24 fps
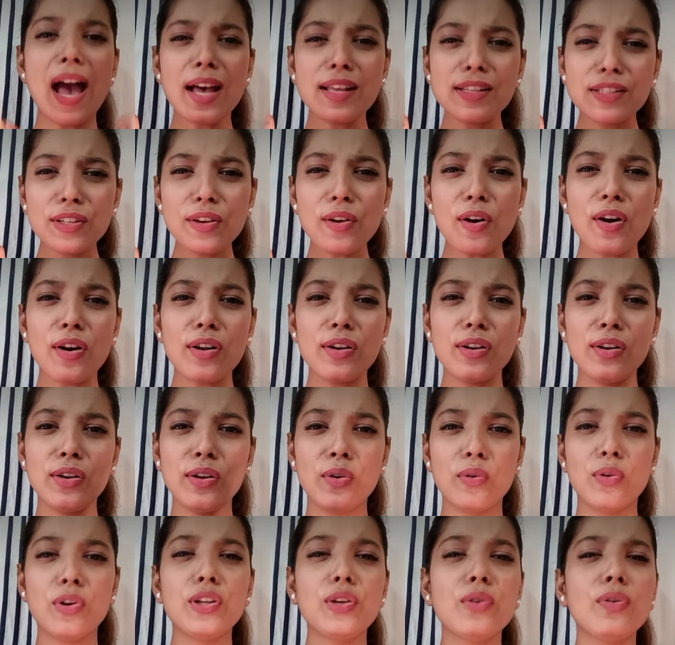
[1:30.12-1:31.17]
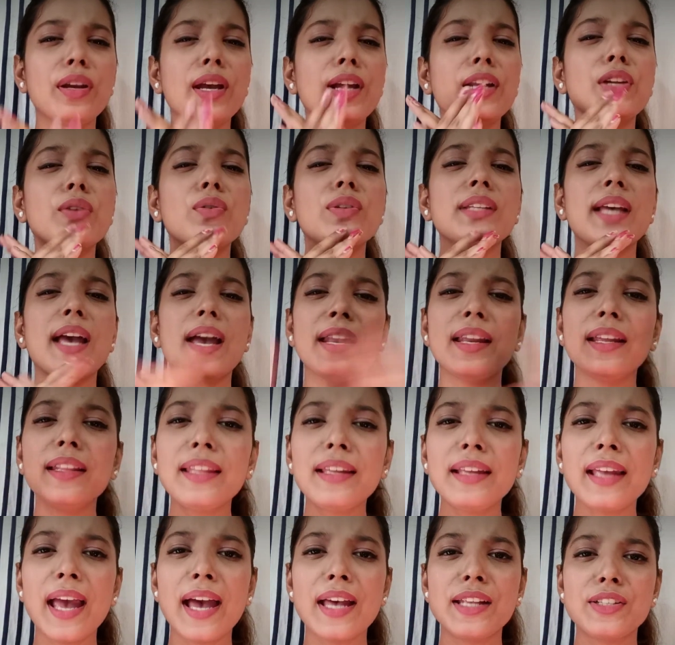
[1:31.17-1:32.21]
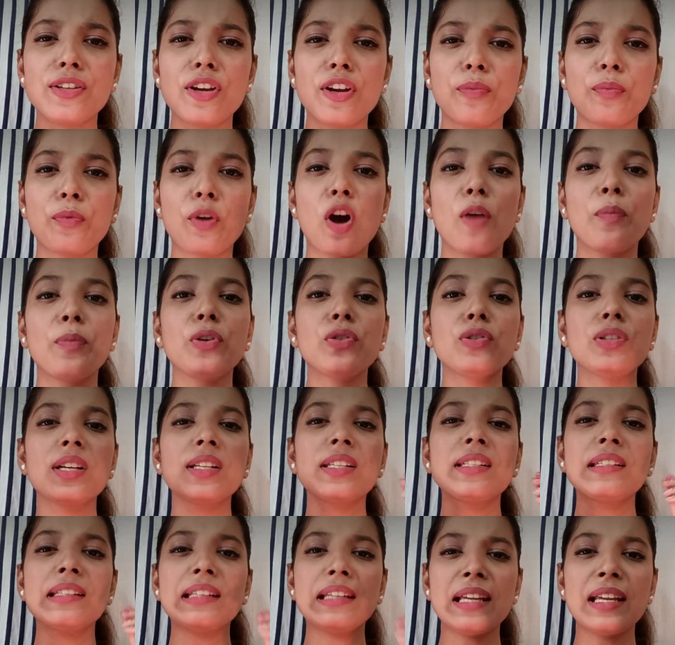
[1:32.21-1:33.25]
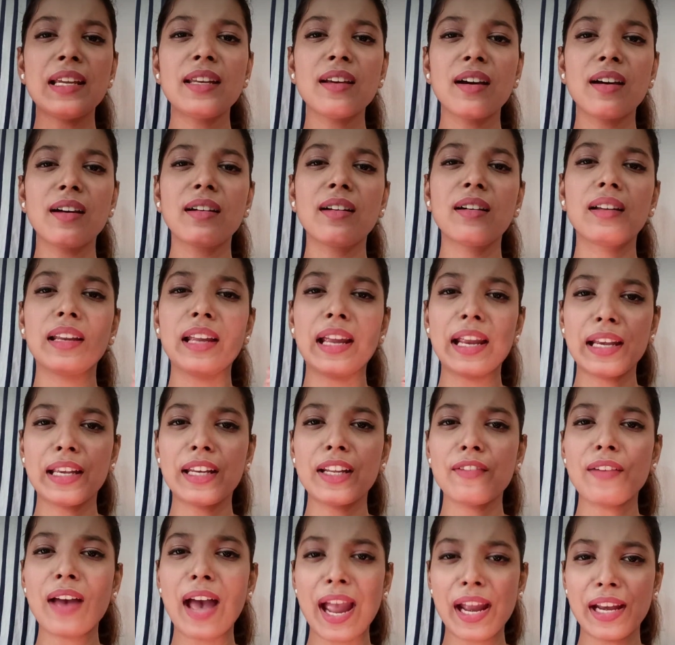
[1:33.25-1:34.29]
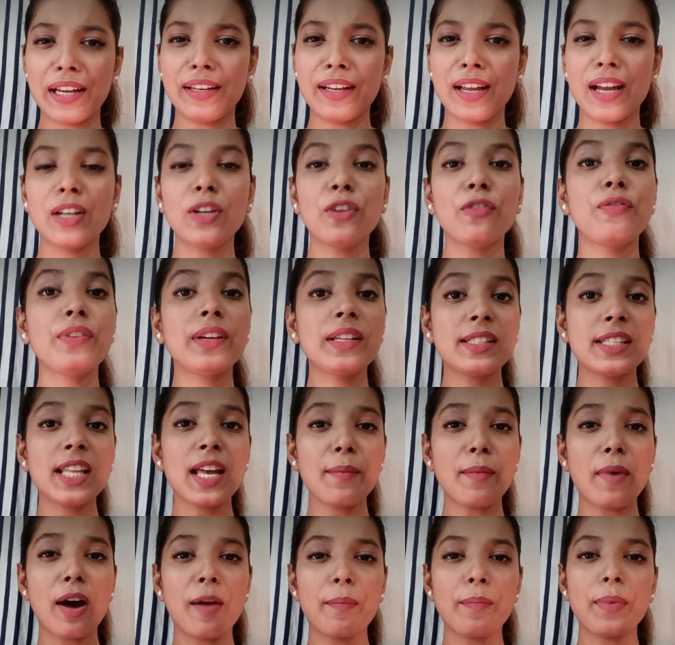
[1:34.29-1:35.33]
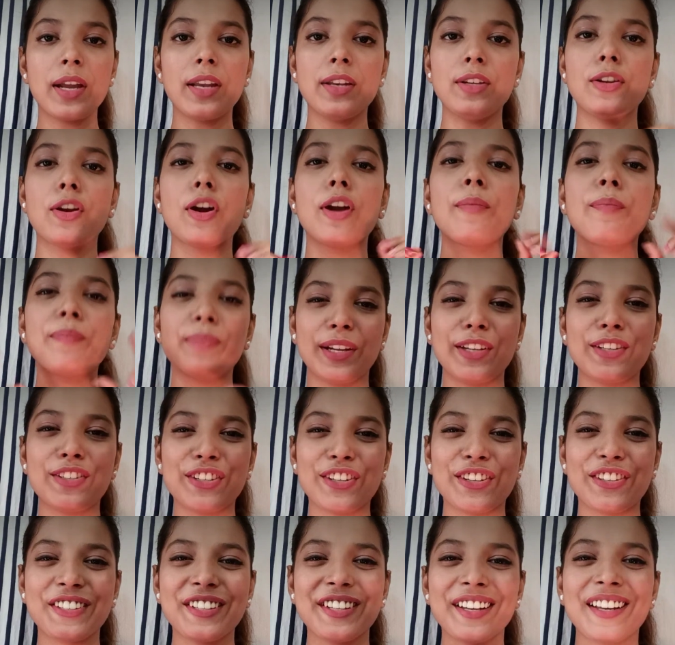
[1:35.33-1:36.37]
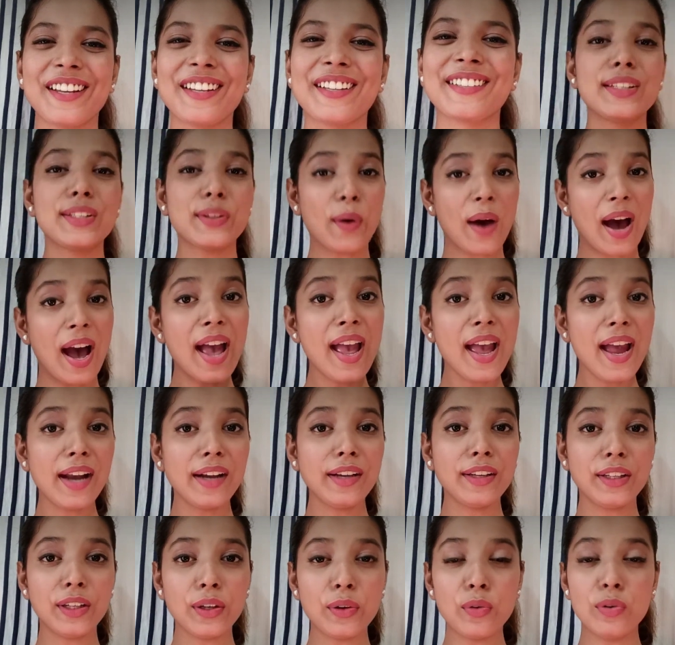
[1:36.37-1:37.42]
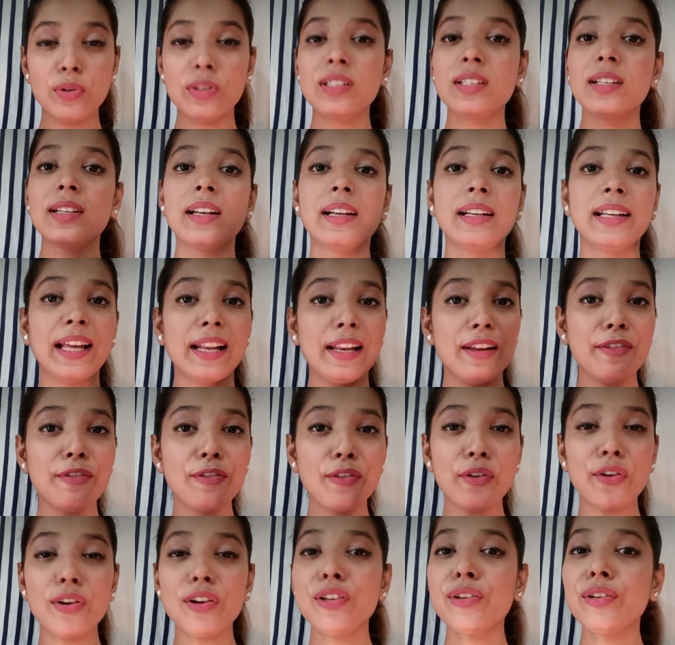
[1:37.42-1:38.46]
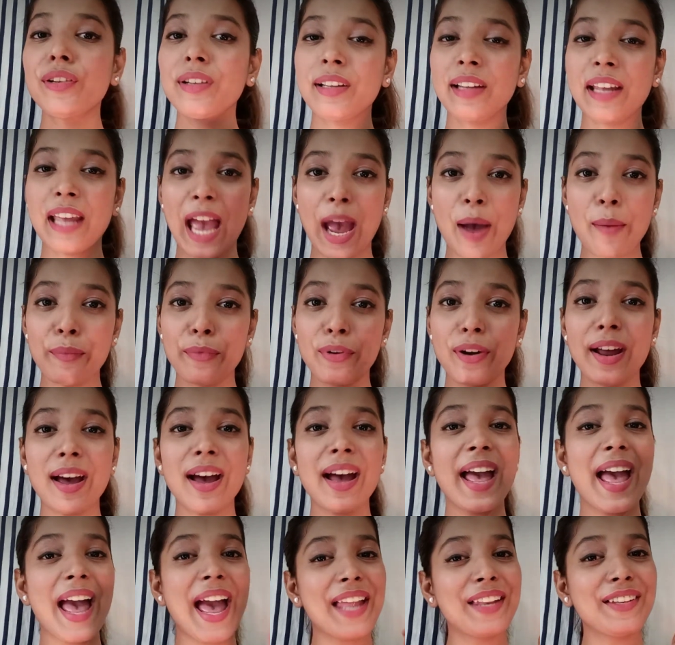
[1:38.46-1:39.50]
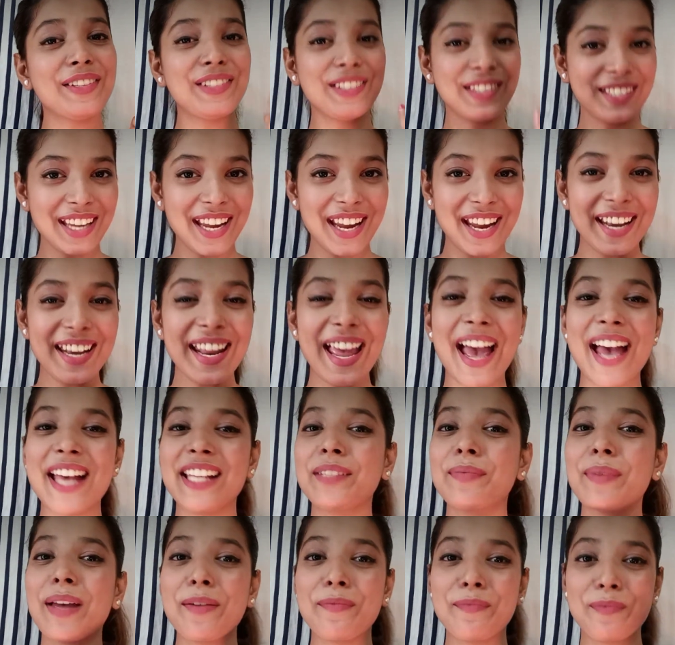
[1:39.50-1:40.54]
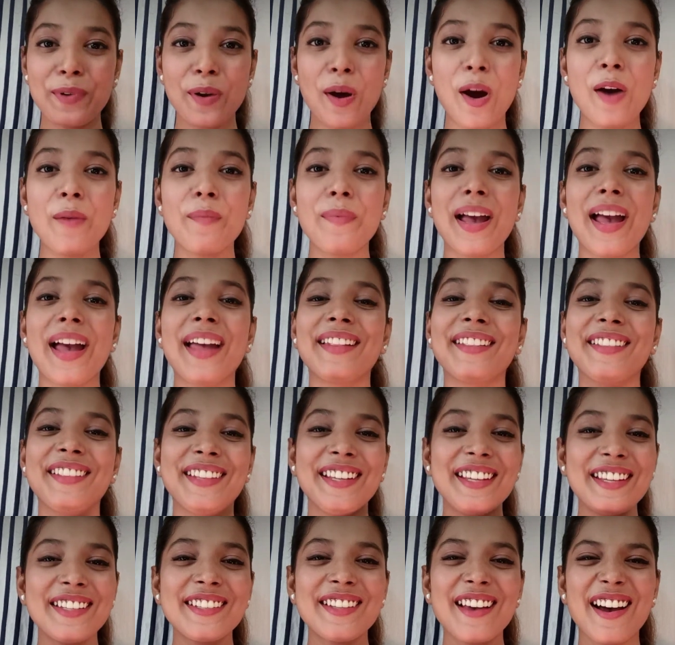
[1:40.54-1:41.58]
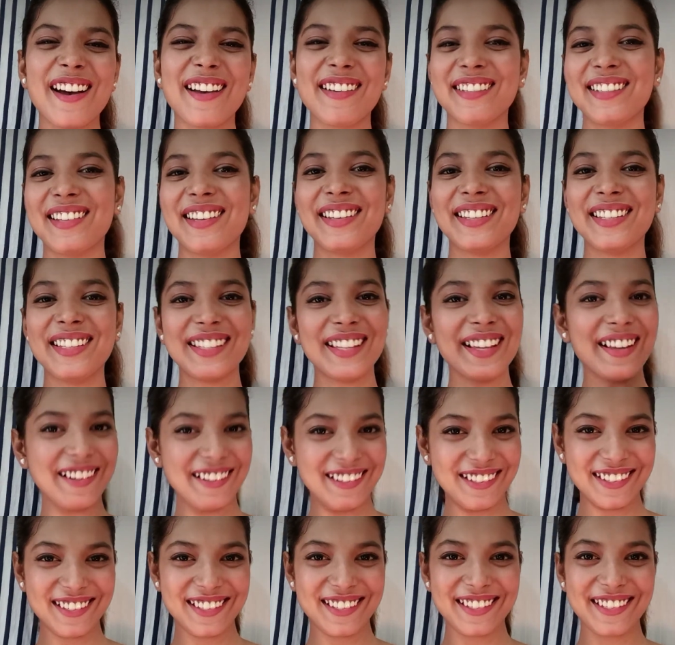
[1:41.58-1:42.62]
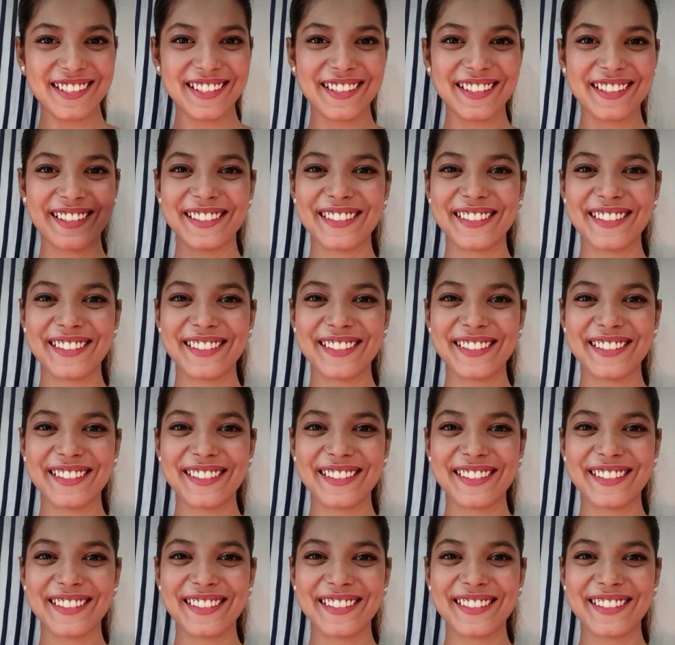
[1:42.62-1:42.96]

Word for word: as you all know you can use anything as your prop you just need a creative idea to fix them up in your picture I had used telephone, camera and chain as my prop and these are the results.